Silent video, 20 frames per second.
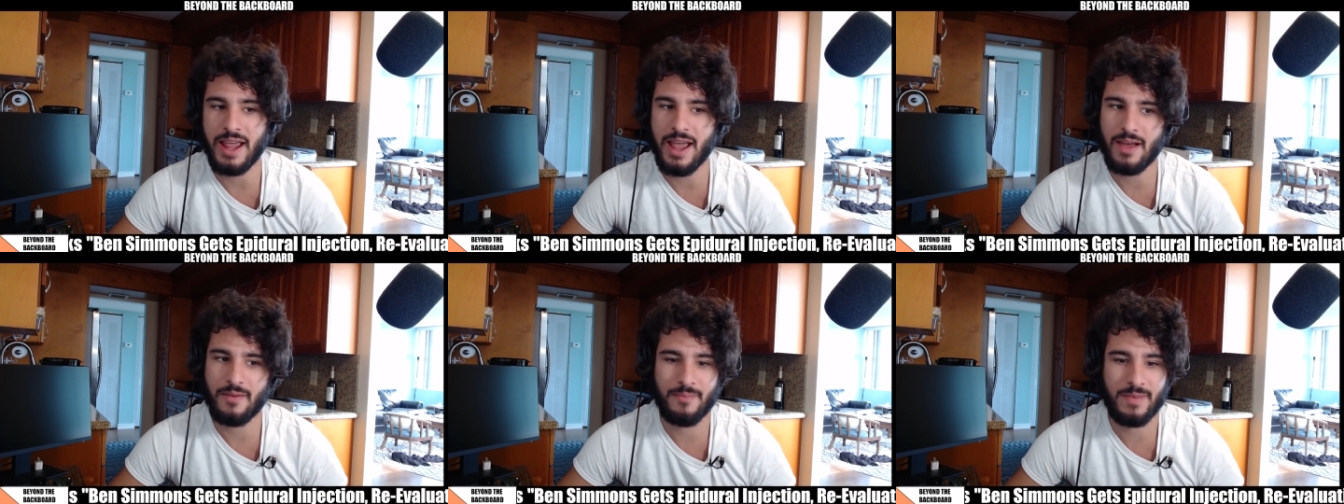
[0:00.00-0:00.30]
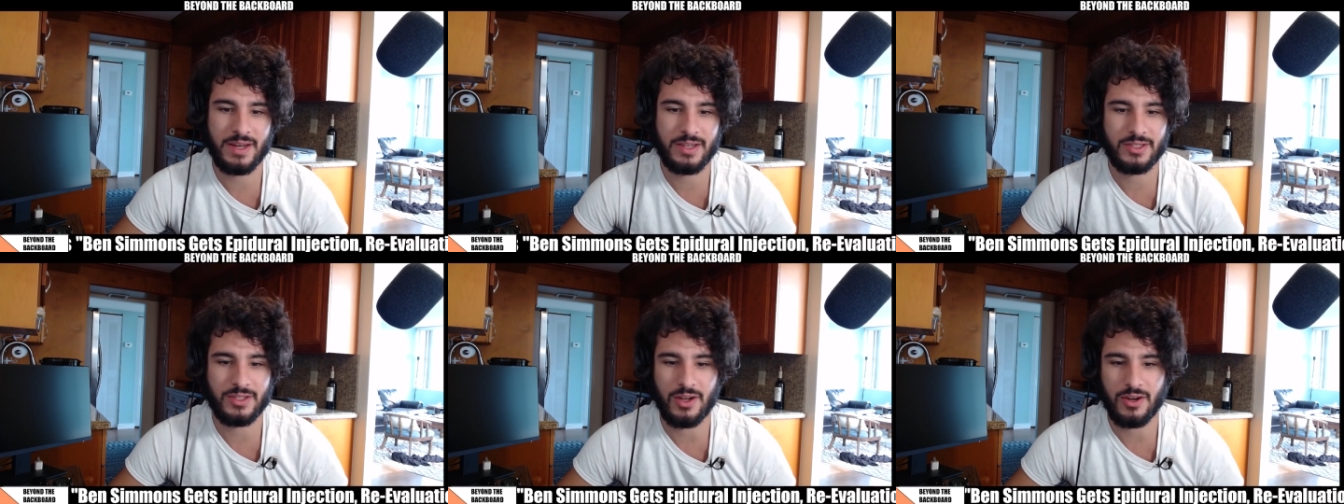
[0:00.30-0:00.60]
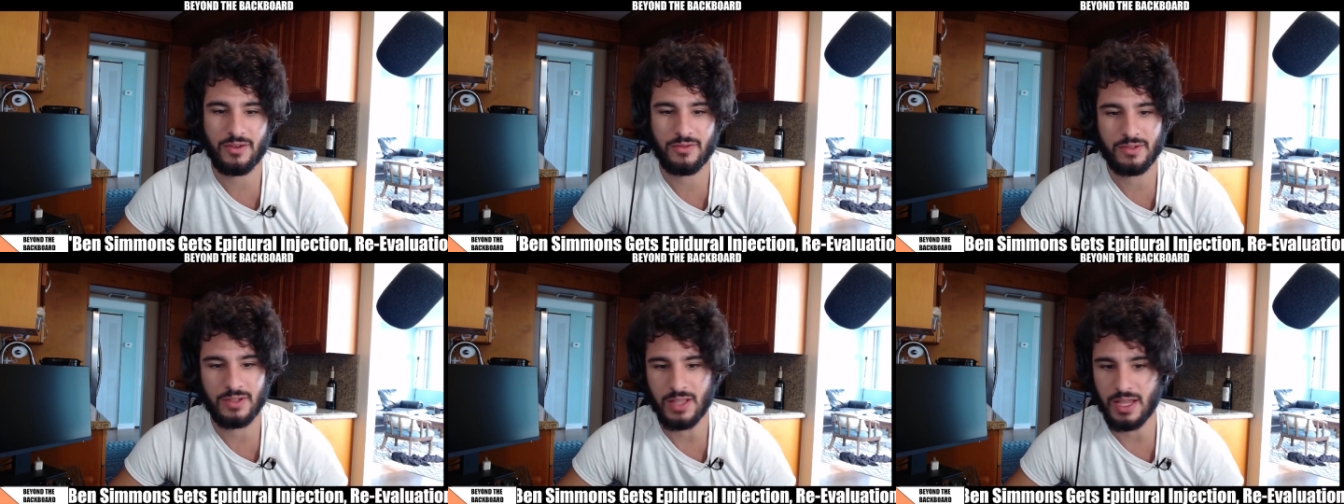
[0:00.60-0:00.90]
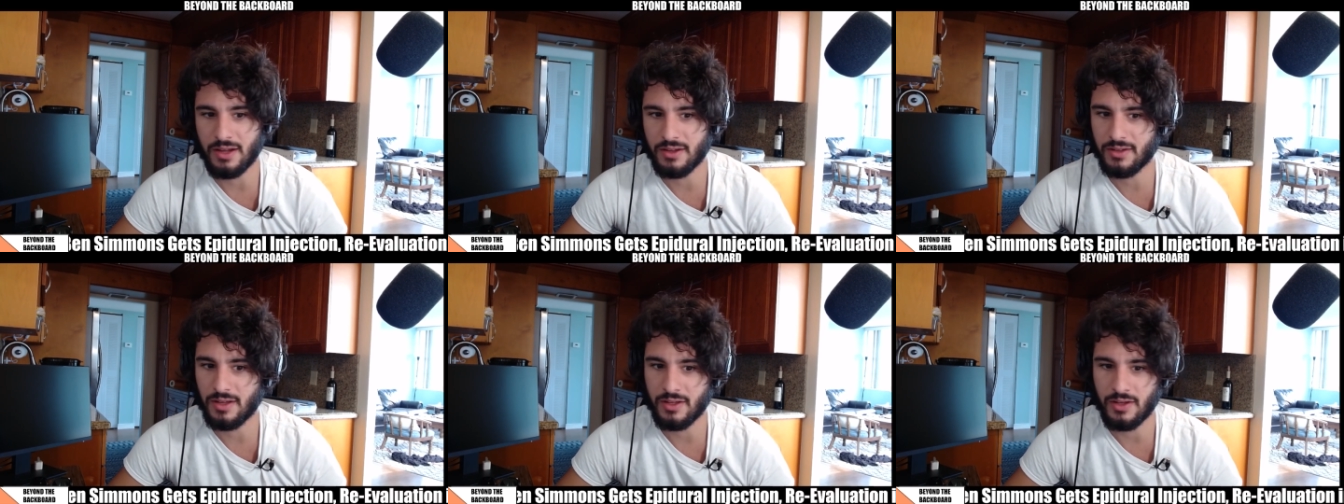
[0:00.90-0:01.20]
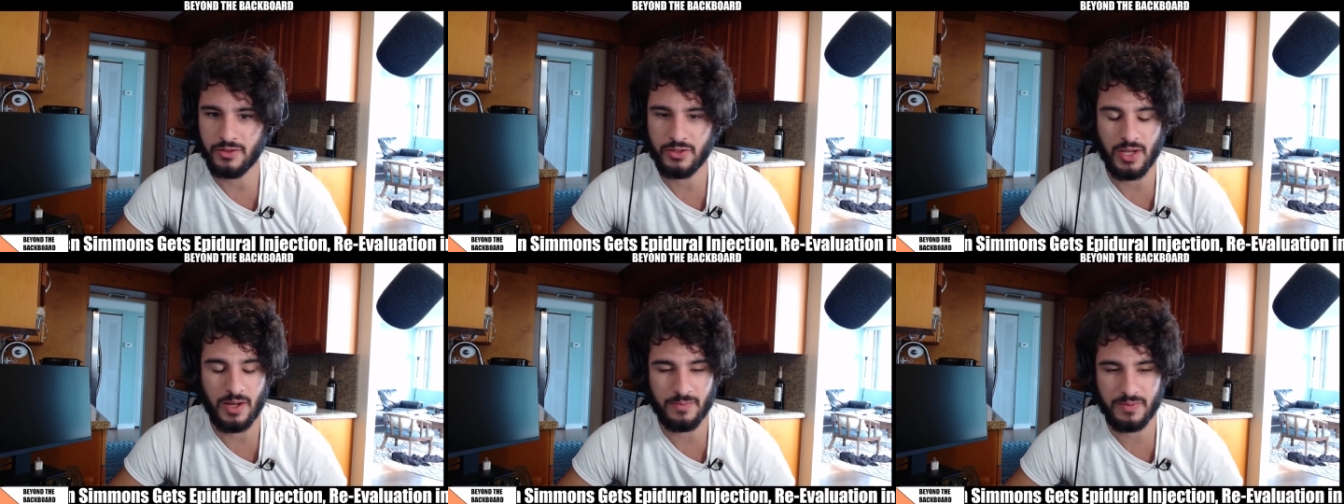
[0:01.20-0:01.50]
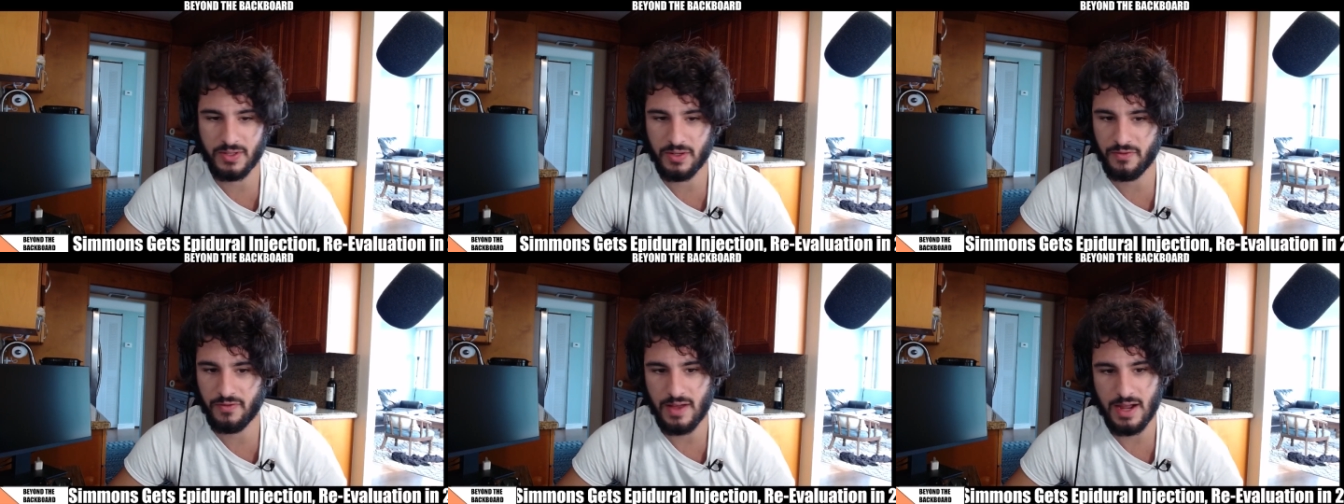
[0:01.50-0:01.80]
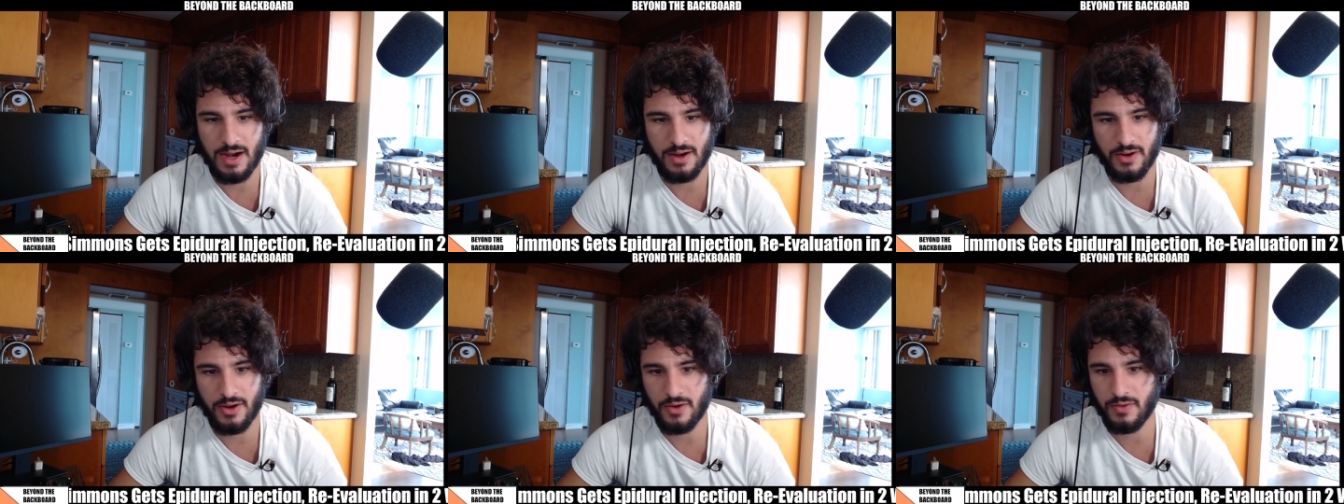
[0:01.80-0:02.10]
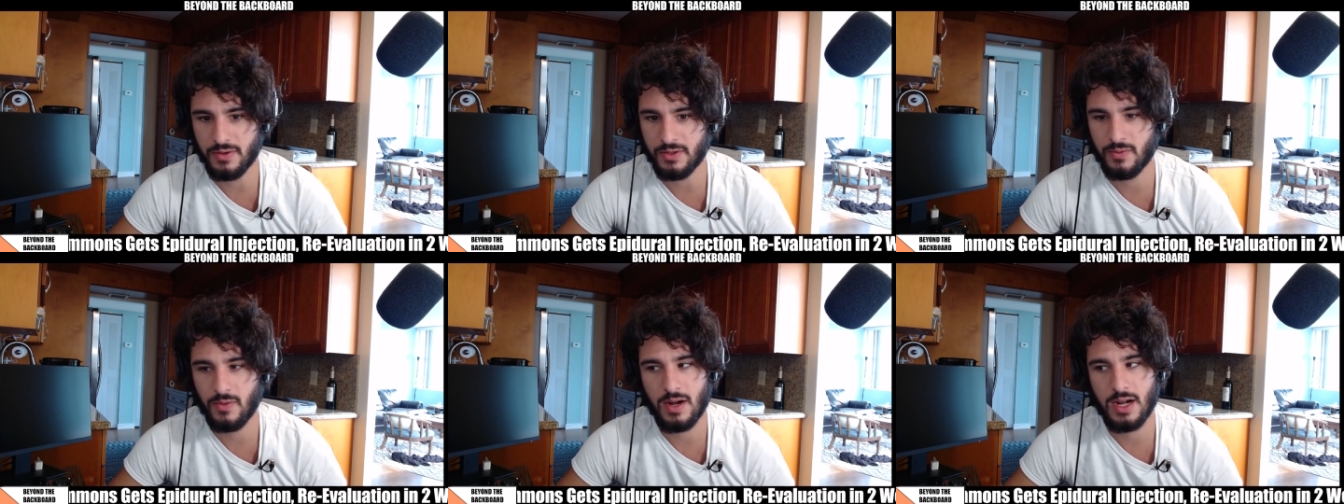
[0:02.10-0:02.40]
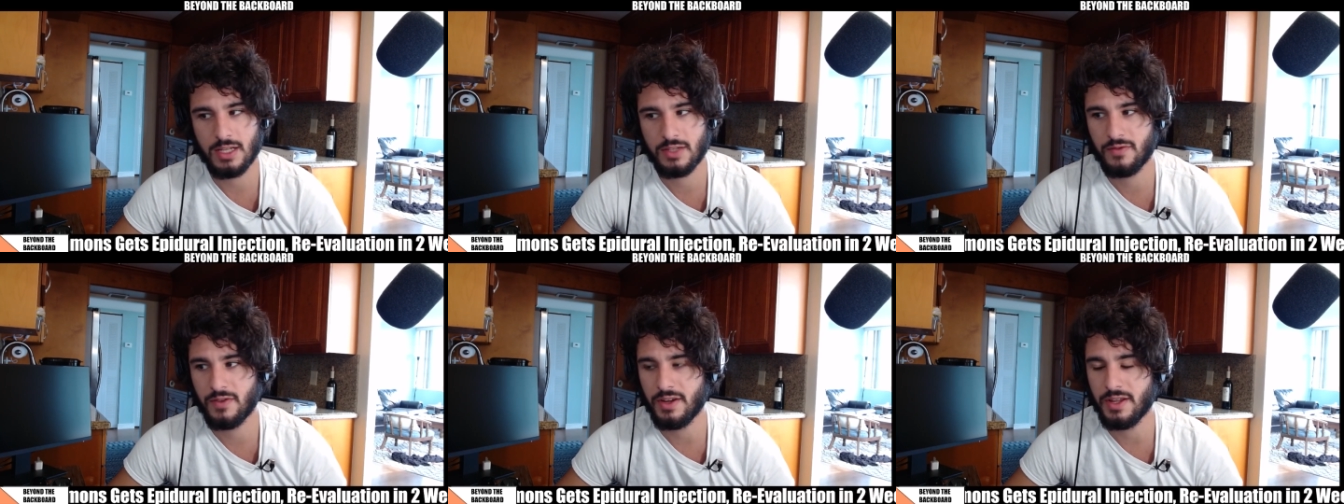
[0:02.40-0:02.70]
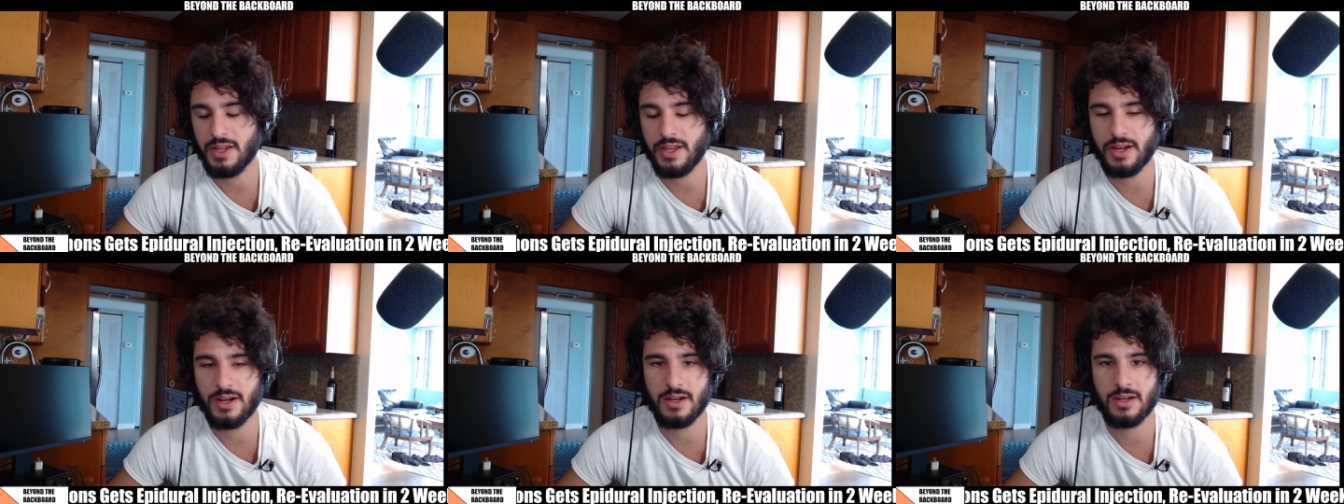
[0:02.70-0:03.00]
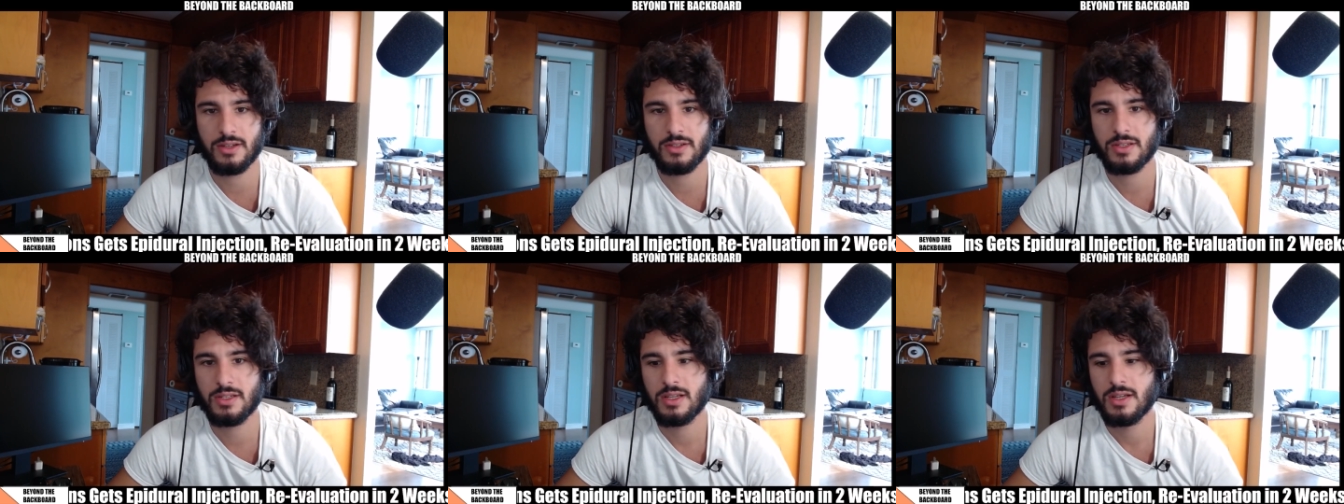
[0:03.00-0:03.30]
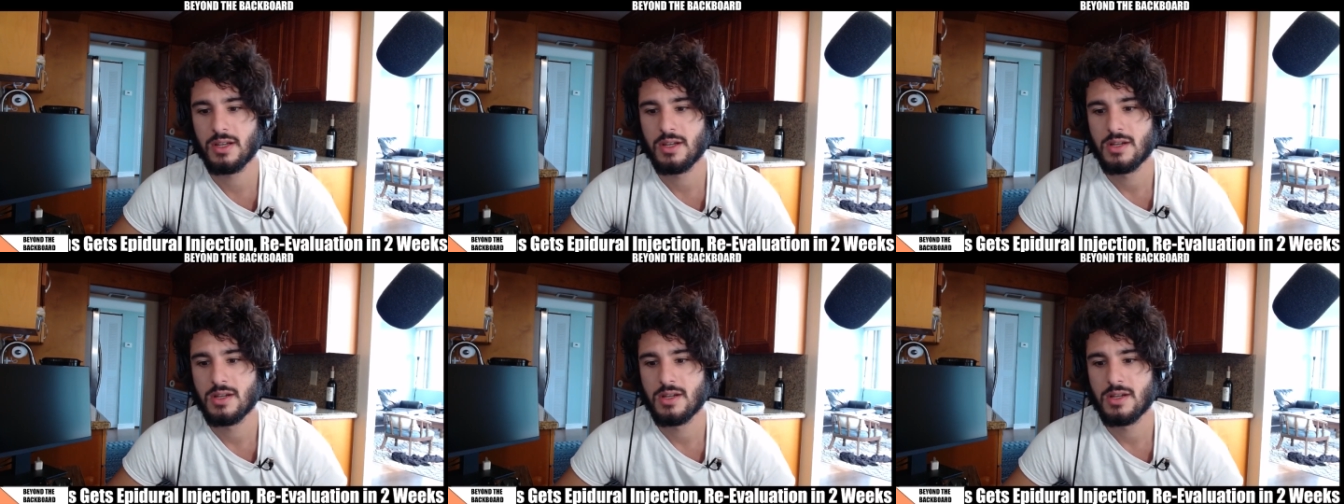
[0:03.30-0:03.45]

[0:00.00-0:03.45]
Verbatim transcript: Minnesota was like a dumpster fire to always watch for years,